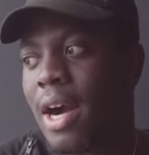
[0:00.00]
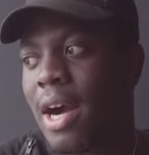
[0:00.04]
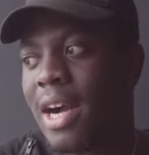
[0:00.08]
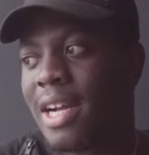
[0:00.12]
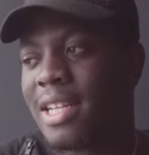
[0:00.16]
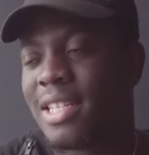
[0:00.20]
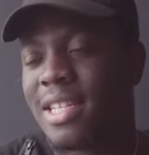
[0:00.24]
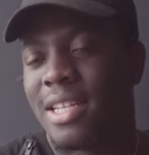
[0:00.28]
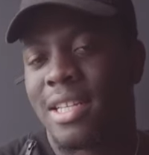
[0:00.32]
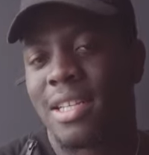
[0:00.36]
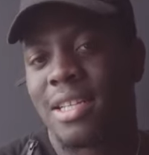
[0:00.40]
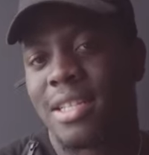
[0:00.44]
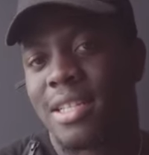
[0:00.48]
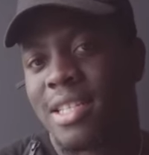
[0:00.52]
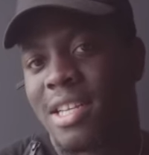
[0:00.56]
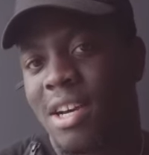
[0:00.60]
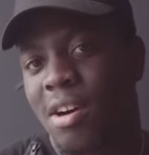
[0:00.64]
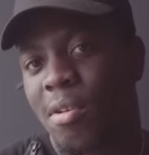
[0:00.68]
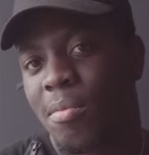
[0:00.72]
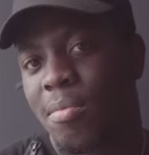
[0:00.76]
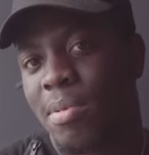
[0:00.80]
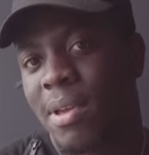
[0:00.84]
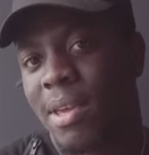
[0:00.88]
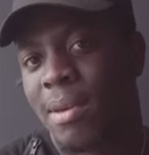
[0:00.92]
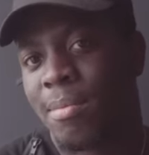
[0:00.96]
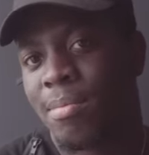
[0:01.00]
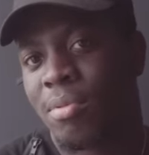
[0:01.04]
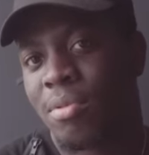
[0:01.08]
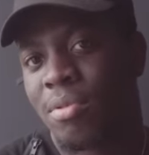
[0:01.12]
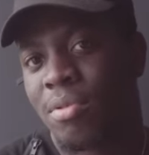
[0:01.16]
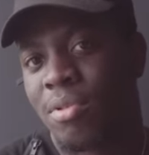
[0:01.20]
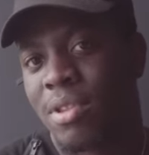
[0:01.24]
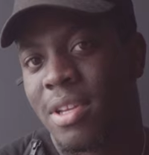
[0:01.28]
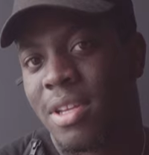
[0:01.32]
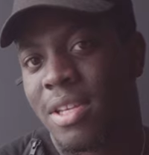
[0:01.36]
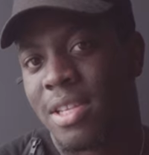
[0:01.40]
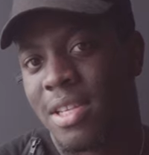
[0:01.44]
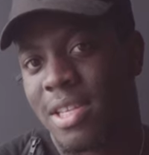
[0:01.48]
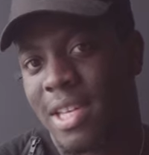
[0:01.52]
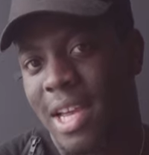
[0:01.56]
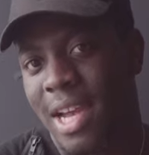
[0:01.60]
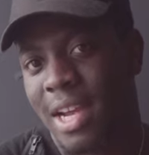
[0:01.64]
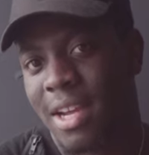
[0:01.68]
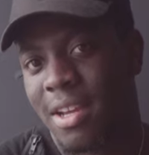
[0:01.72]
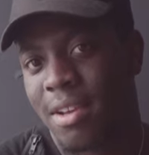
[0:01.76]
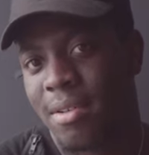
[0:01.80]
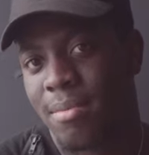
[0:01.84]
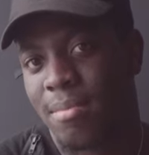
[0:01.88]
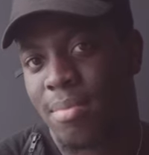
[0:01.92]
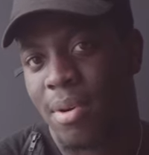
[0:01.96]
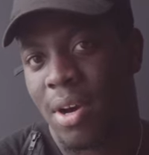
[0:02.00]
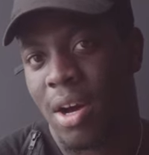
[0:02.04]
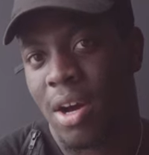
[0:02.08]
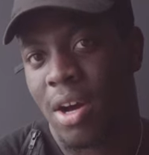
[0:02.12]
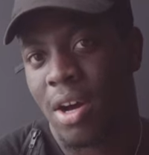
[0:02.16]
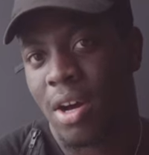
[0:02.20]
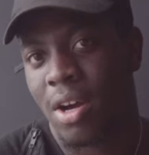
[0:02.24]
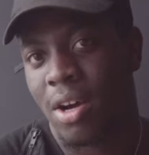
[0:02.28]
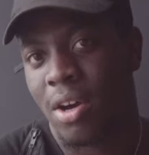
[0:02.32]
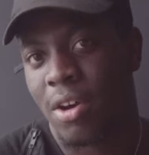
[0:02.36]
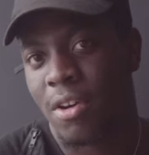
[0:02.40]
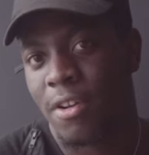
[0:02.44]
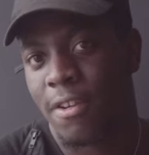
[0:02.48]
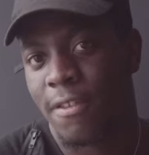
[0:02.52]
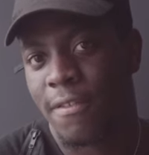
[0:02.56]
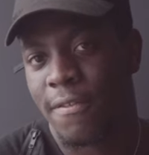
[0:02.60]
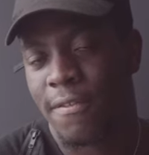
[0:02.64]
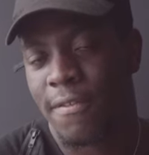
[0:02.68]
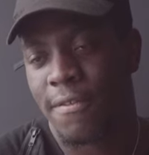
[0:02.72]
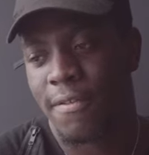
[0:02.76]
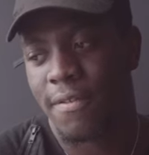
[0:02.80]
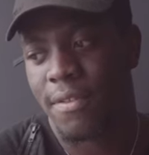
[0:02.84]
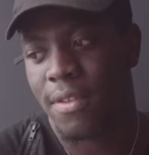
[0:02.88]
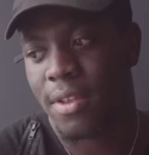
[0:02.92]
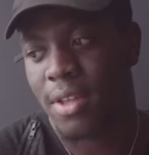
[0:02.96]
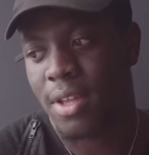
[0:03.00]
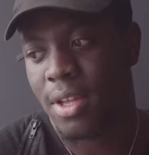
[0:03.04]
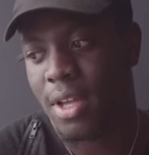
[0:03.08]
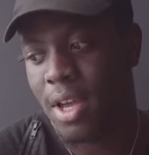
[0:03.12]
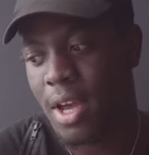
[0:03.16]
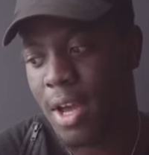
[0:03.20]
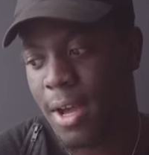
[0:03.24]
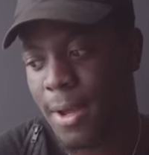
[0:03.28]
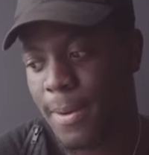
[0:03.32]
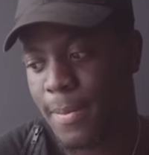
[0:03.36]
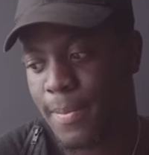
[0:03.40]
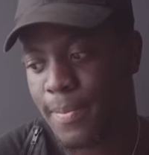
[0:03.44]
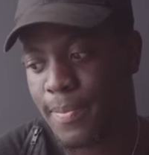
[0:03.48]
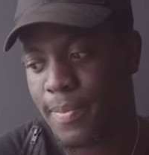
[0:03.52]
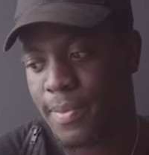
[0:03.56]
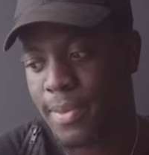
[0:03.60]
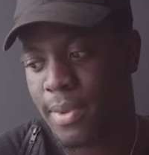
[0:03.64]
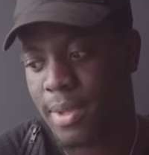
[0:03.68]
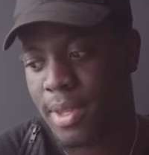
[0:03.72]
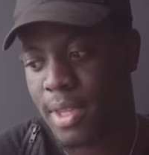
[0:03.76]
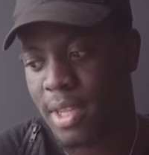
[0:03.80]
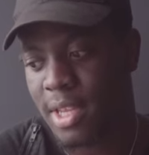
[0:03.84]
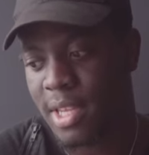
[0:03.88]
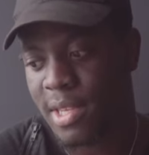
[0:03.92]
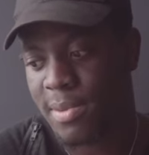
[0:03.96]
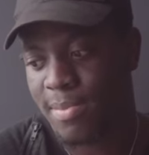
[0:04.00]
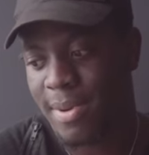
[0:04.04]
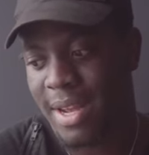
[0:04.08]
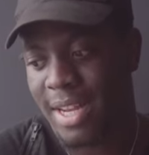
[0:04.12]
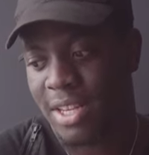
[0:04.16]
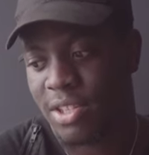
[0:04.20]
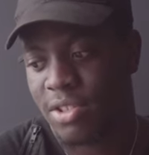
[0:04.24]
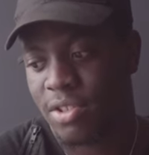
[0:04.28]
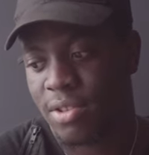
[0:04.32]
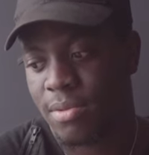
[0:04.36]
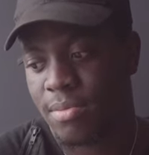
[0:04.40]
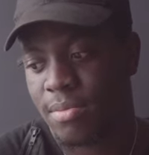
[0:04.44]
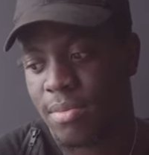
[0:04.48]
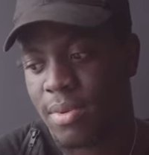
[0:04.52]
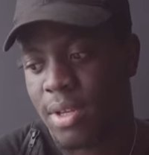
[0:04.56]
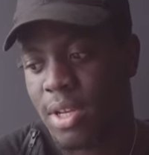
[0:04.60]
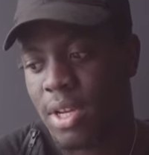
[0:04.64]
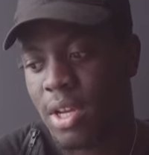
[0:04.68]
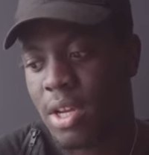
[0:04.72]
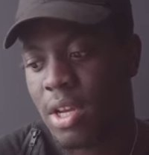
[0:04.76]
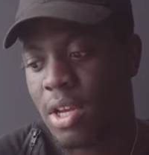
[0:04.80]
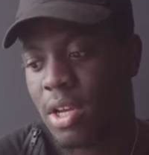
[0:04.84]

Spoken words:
I didn't tell people the second part of the spectrum.